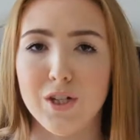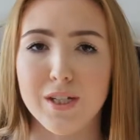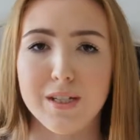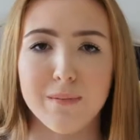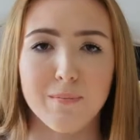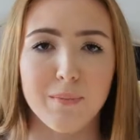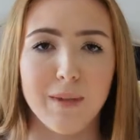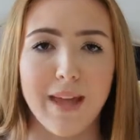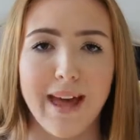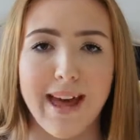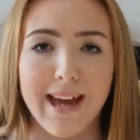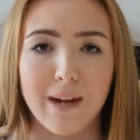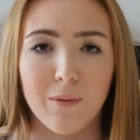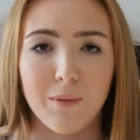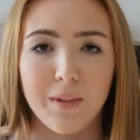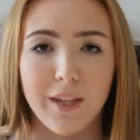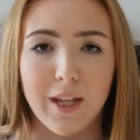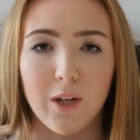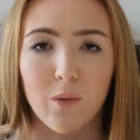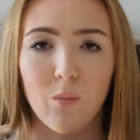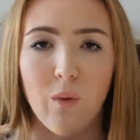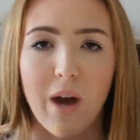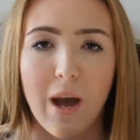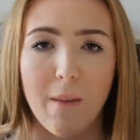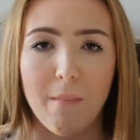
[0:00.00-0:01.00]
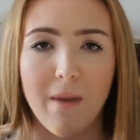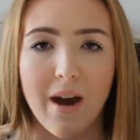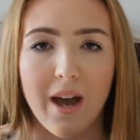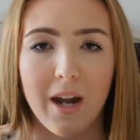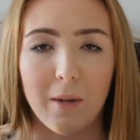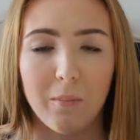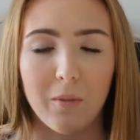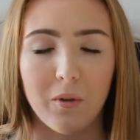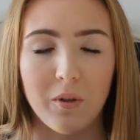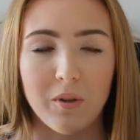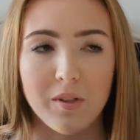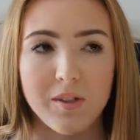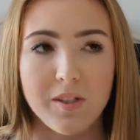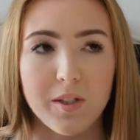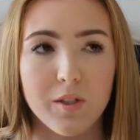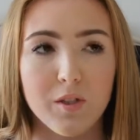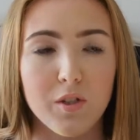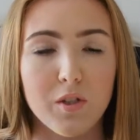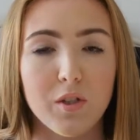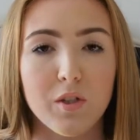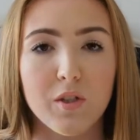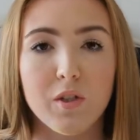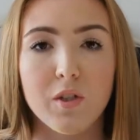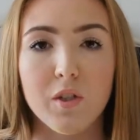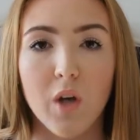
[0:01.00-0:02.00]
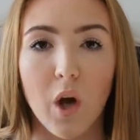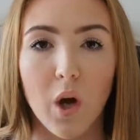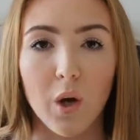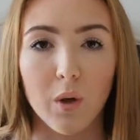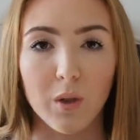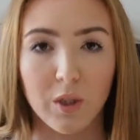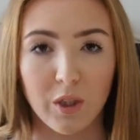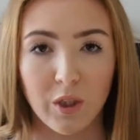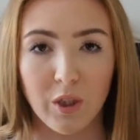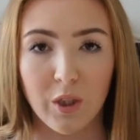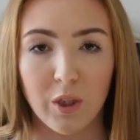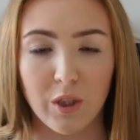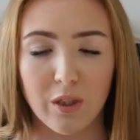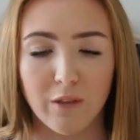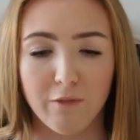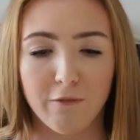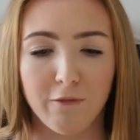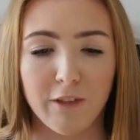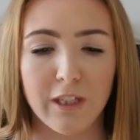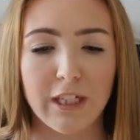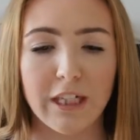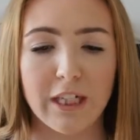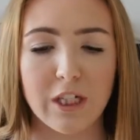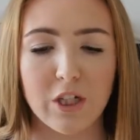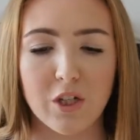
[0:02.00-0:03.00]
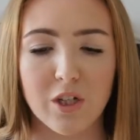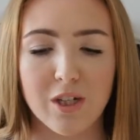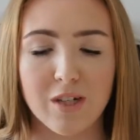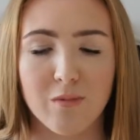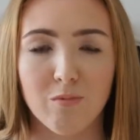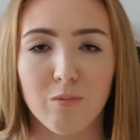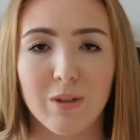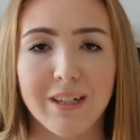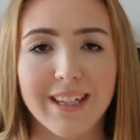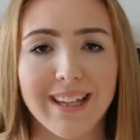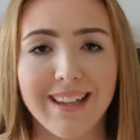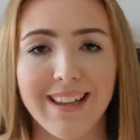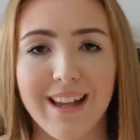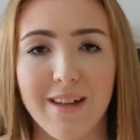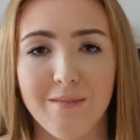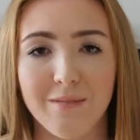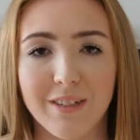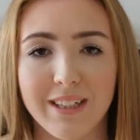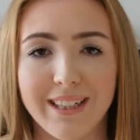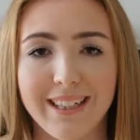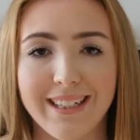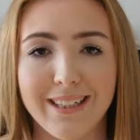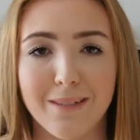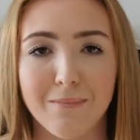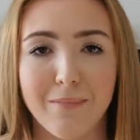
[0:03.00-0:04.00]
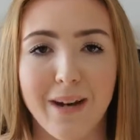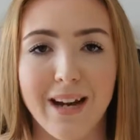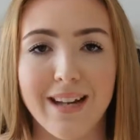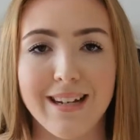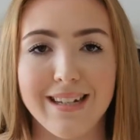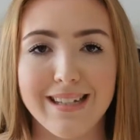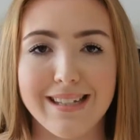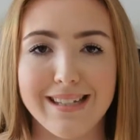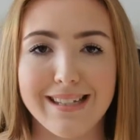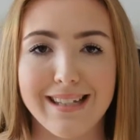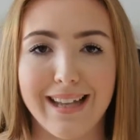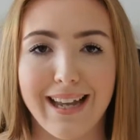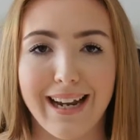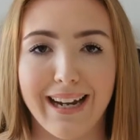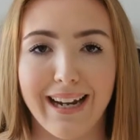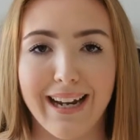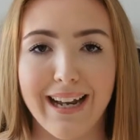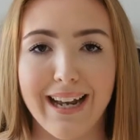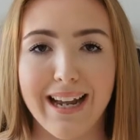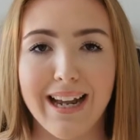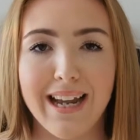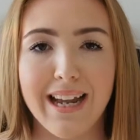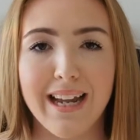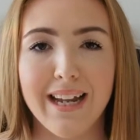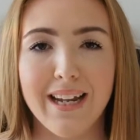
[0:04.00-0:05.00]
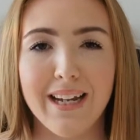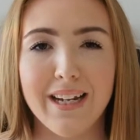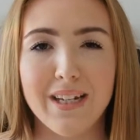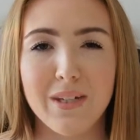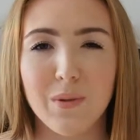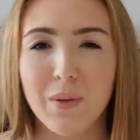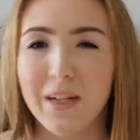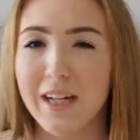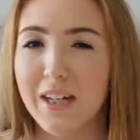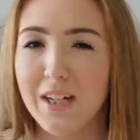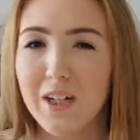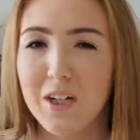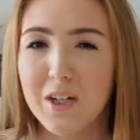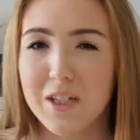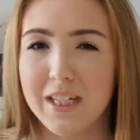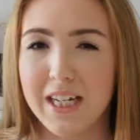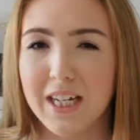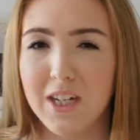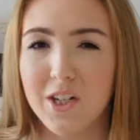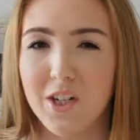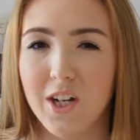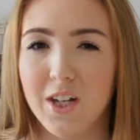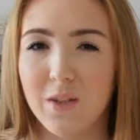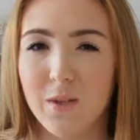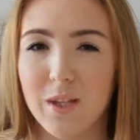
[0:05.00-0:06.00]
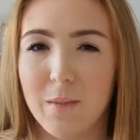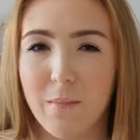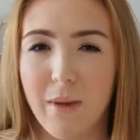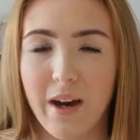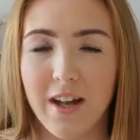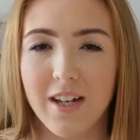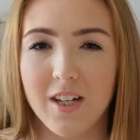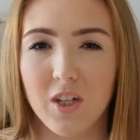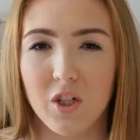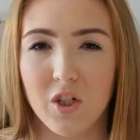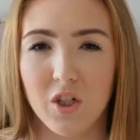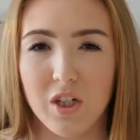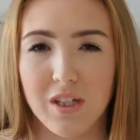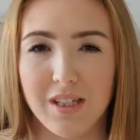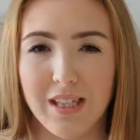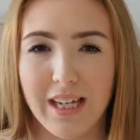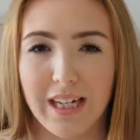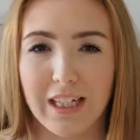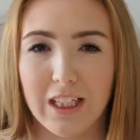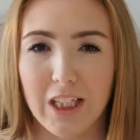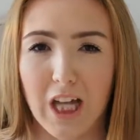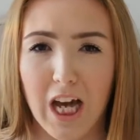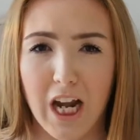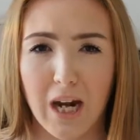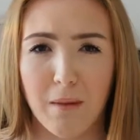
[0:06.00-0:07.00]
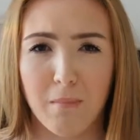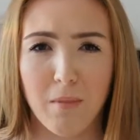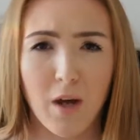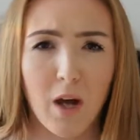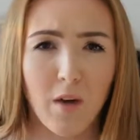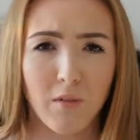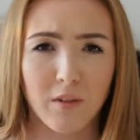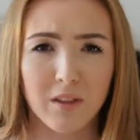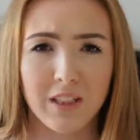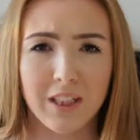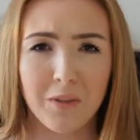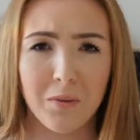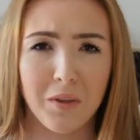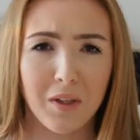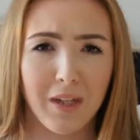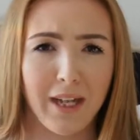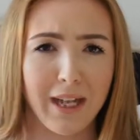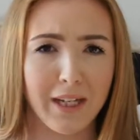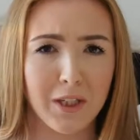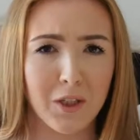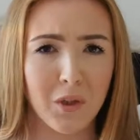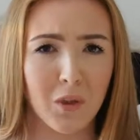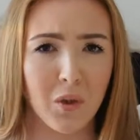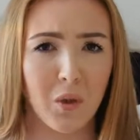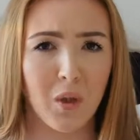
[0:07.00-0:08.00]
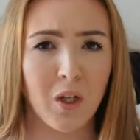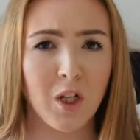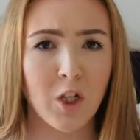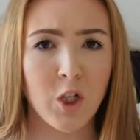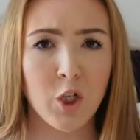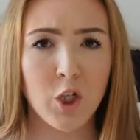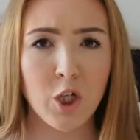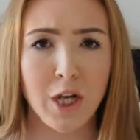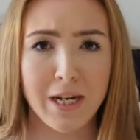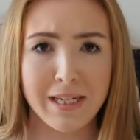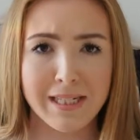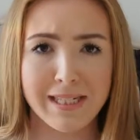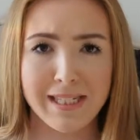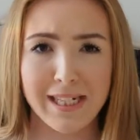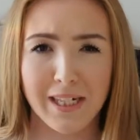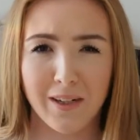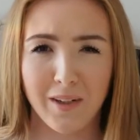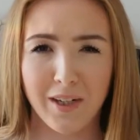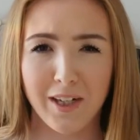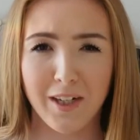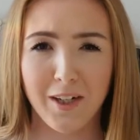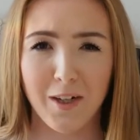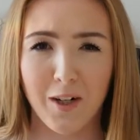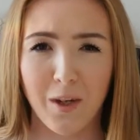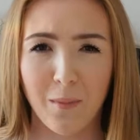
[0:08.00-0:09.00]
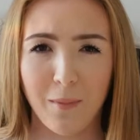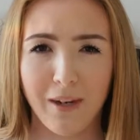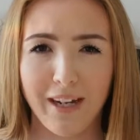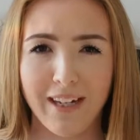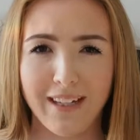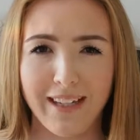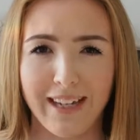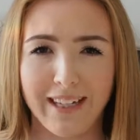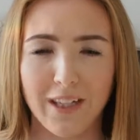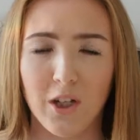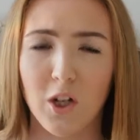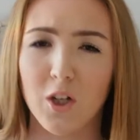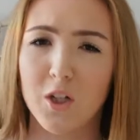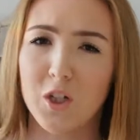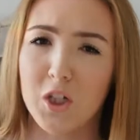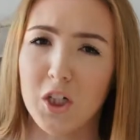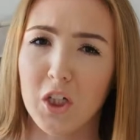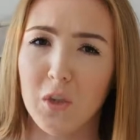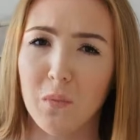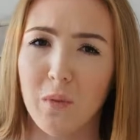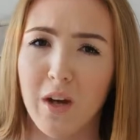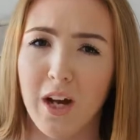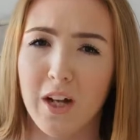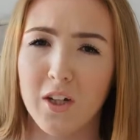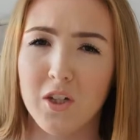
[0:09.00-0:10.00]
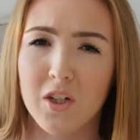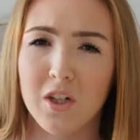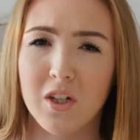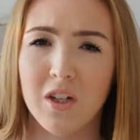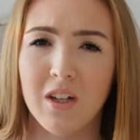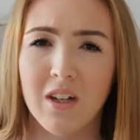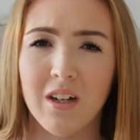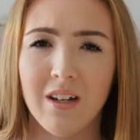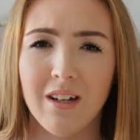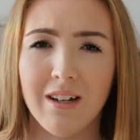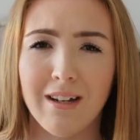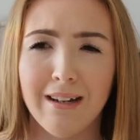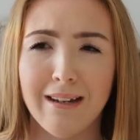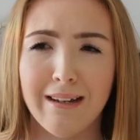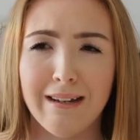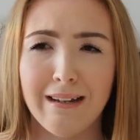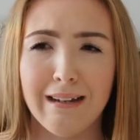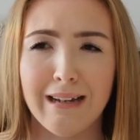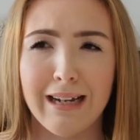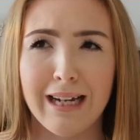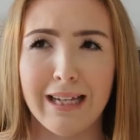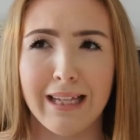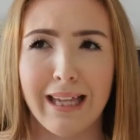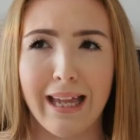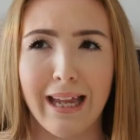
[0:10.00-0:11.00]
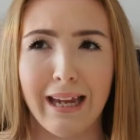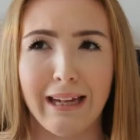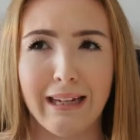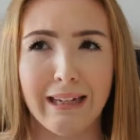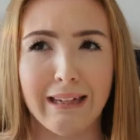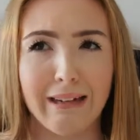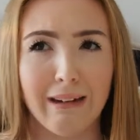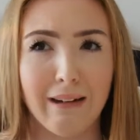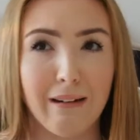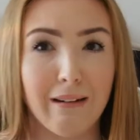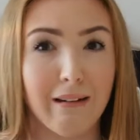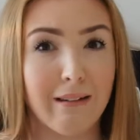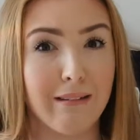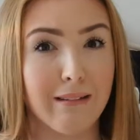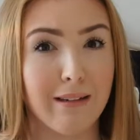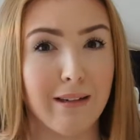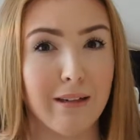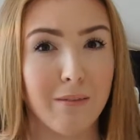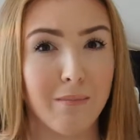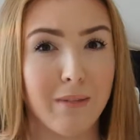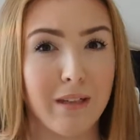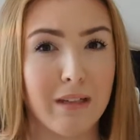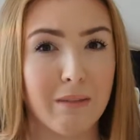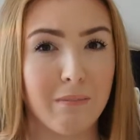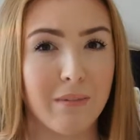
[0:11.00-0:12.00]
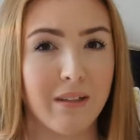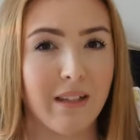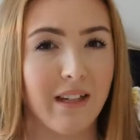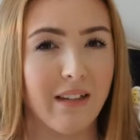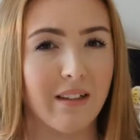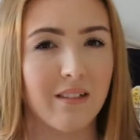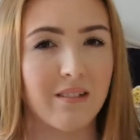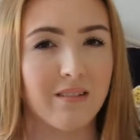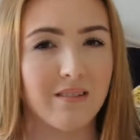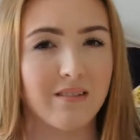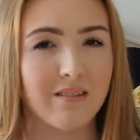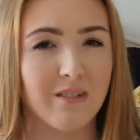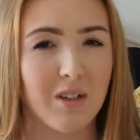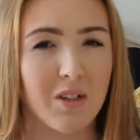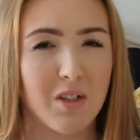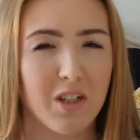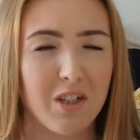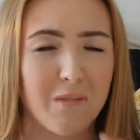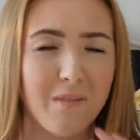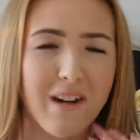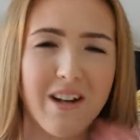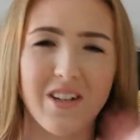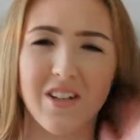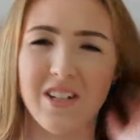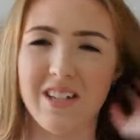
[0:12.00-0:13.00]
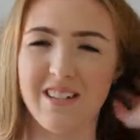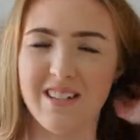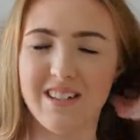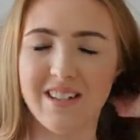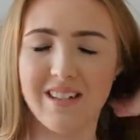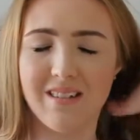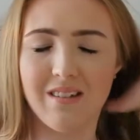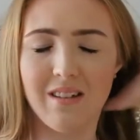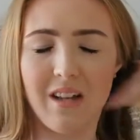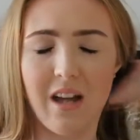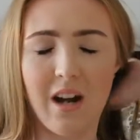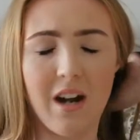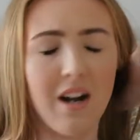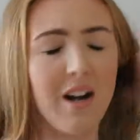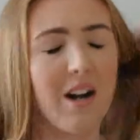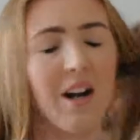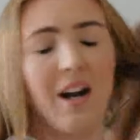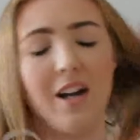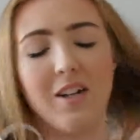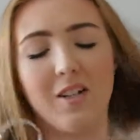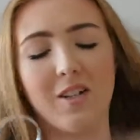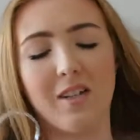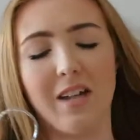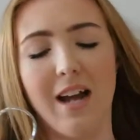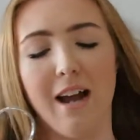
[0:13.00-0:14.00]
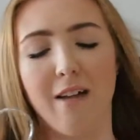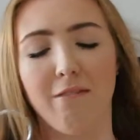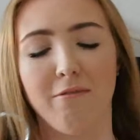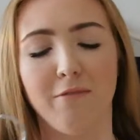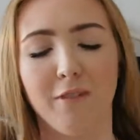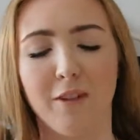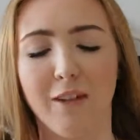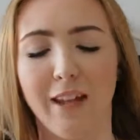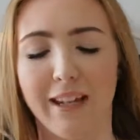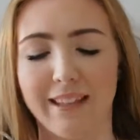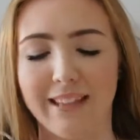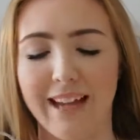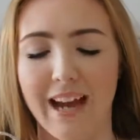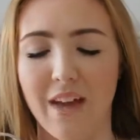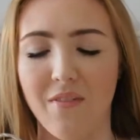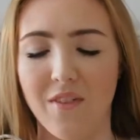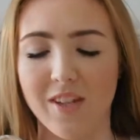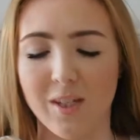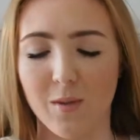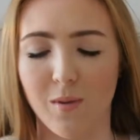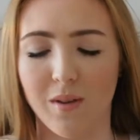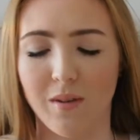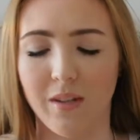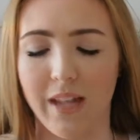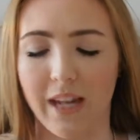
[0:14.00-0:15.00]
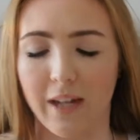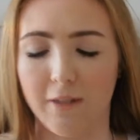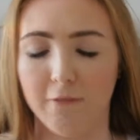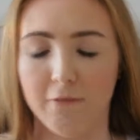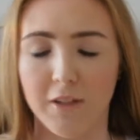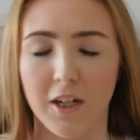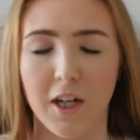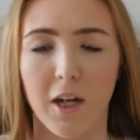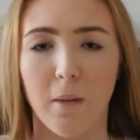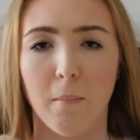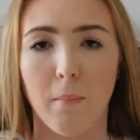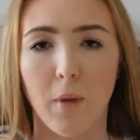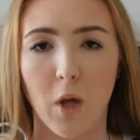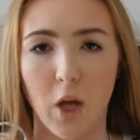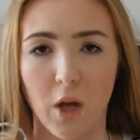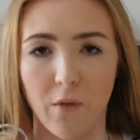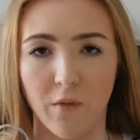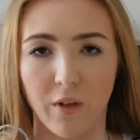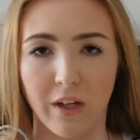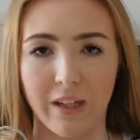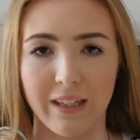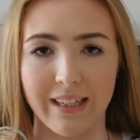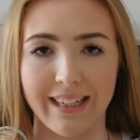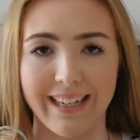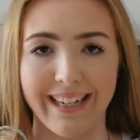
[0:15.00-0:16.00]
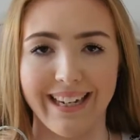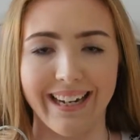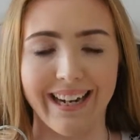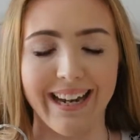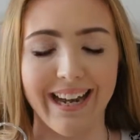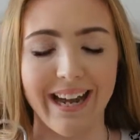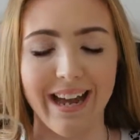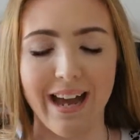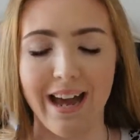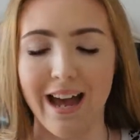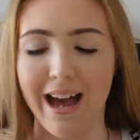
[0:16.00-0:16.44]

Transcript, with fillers: Just black with like white pineapples. So cute. The fit is just really lovely. The button's like you it those t-shirts, the buttons just like line up perfectly with like your chest area, you know what I mean? Like not too much and like, you know, a little bit, but like not too much. It's, I don't know, just, I feel like that. This one like fitted perfectly.